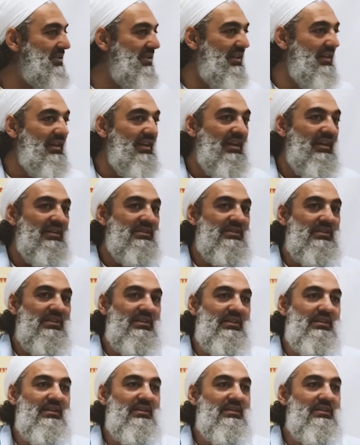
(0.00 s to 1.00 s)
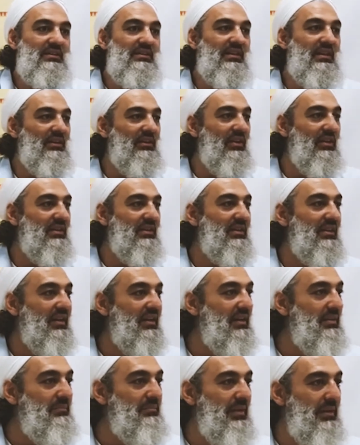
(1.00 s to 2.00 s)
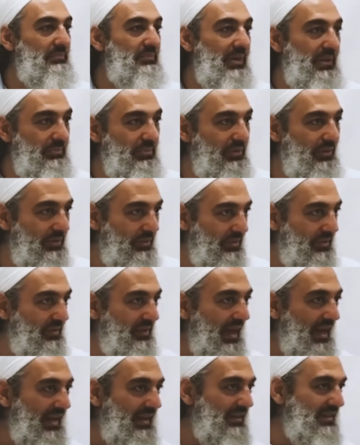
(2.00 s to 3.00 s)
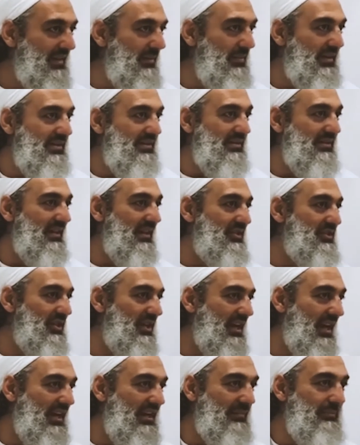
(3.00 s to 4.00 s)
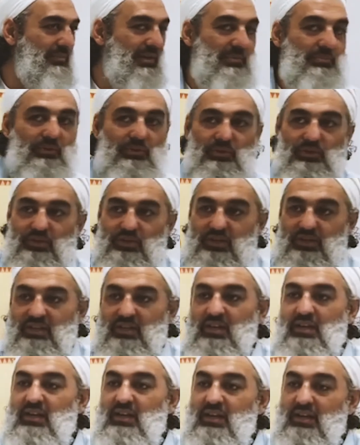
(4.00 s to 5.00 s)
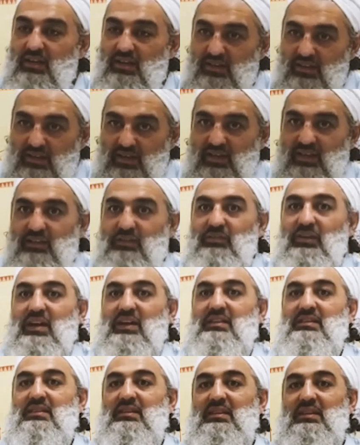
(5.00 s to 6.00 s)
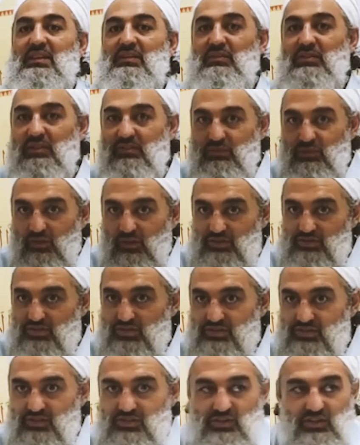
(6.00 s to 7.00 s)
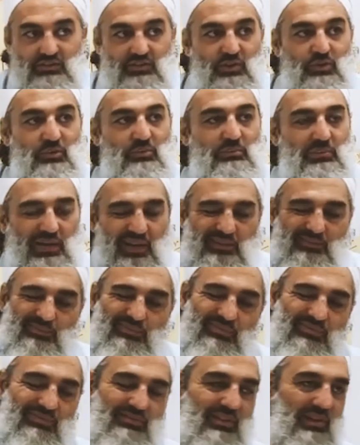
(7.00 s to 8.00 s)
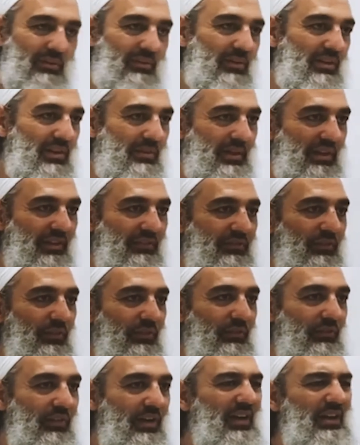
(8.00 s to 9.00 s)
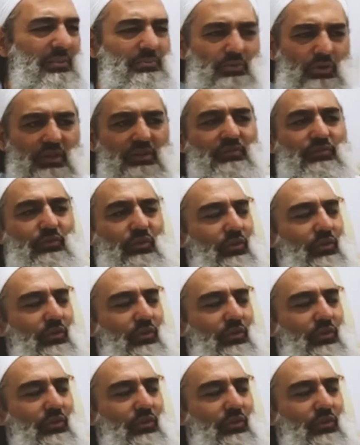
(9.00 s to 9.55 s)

to you know, like people who are academics and educated people who can elevate the level of consciousness of the ummah, don't worry about 4 or 5. And I'm talking $4